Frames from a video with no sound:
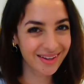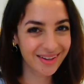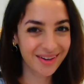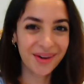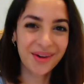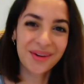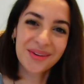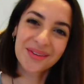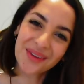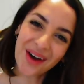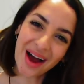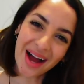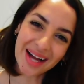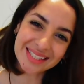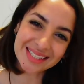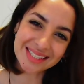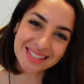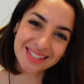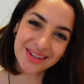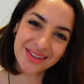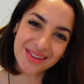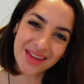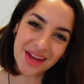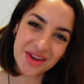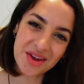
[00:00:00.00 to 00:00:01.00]
Alright,
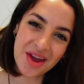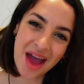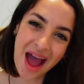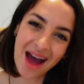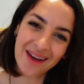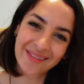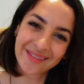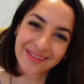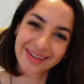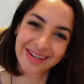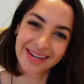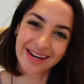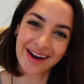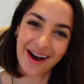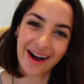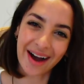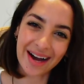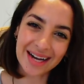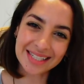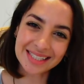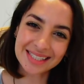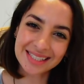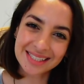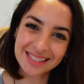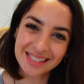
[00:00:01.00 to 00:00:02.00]
so there you have it
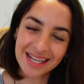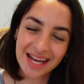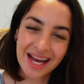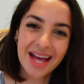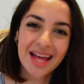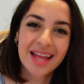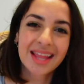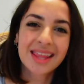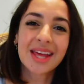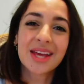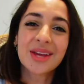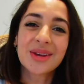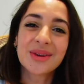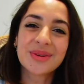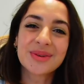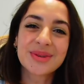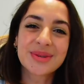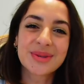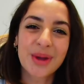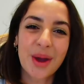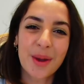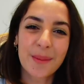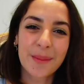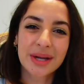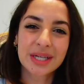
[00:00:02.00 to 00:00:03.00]
guys. Thank you
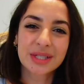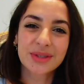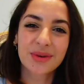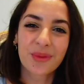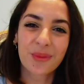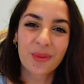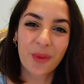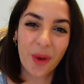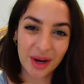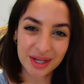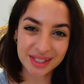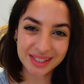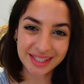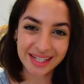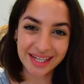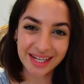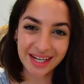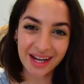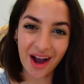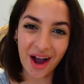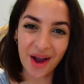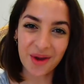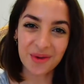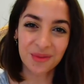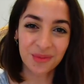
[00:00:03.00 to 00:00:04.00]
so much for watching.
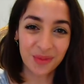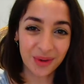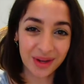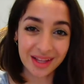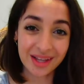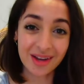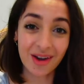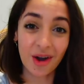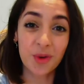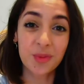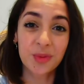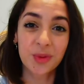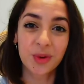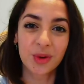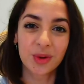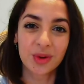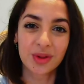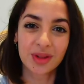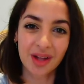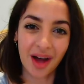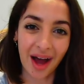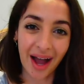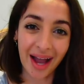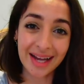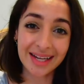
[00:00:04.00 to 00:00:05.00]
I really hope
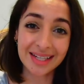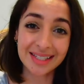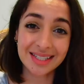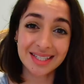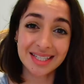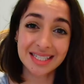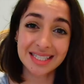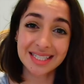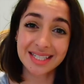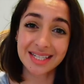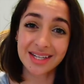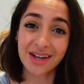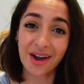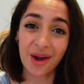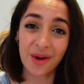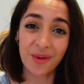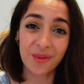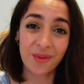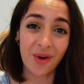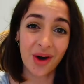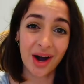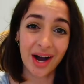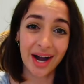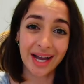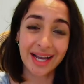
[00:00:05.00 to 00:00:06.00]
you liked this
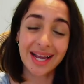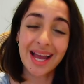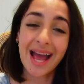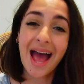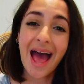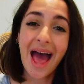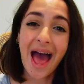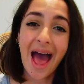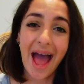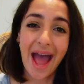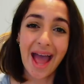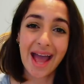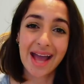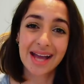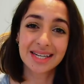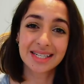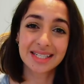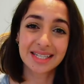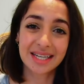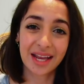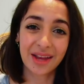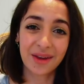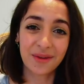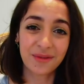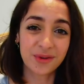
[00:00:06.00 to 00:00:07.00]
DIY and
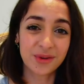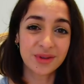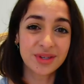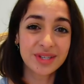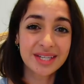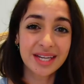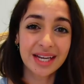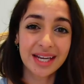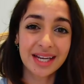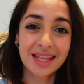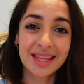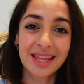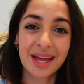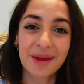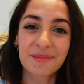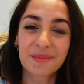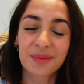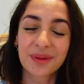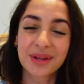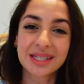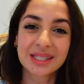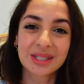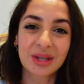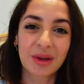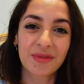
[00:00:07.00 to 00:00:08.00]
if you did then
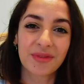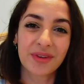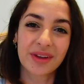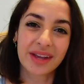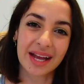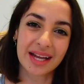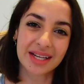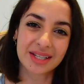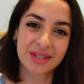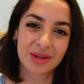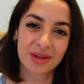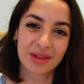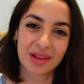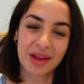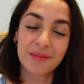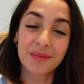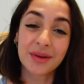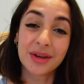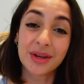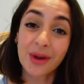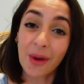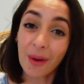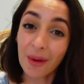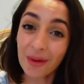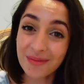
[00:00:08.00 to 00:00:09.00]
please don't forget to let
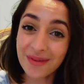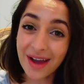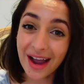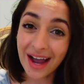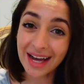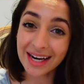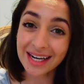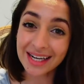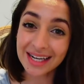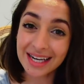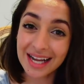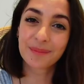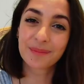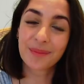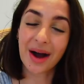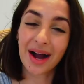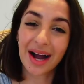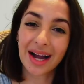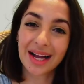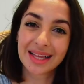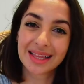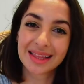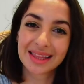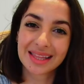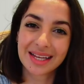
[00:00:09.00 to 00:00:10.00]
me know about it
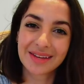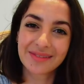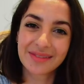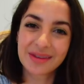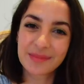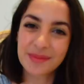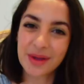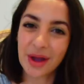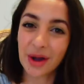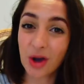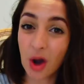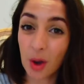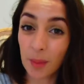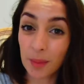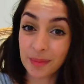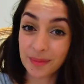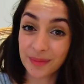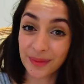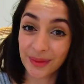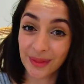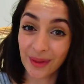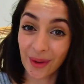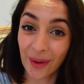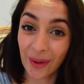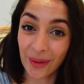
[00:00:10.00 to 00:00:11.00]
by leaving me a comment
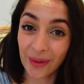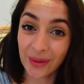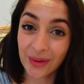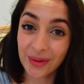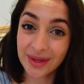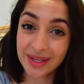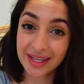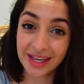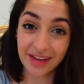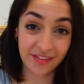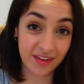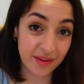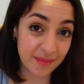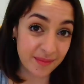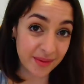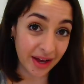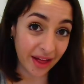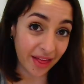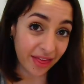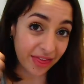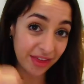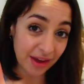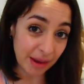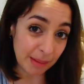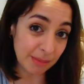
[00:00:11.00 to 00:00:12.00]
below, giving me
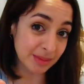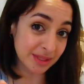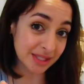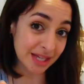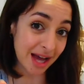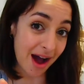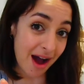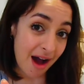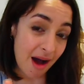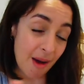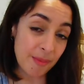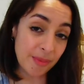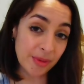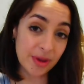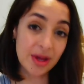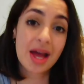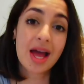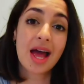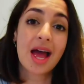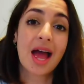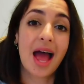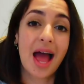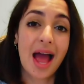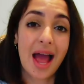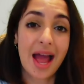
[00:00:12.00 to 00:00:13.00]
a thumbs up
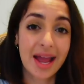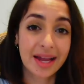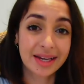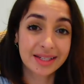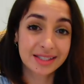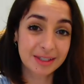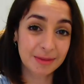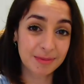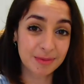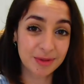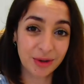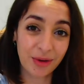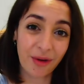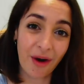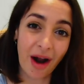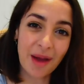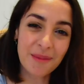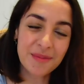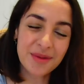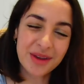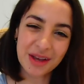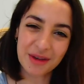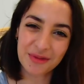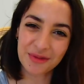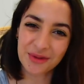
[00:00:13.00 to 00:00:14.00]
and
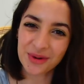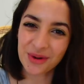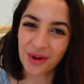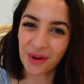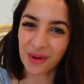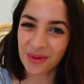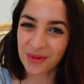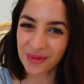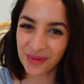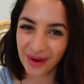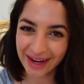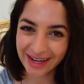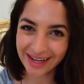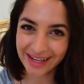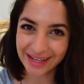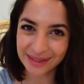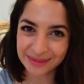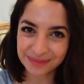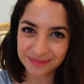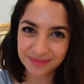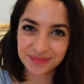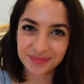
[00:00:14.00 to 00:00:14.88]
subscribing if you're not already.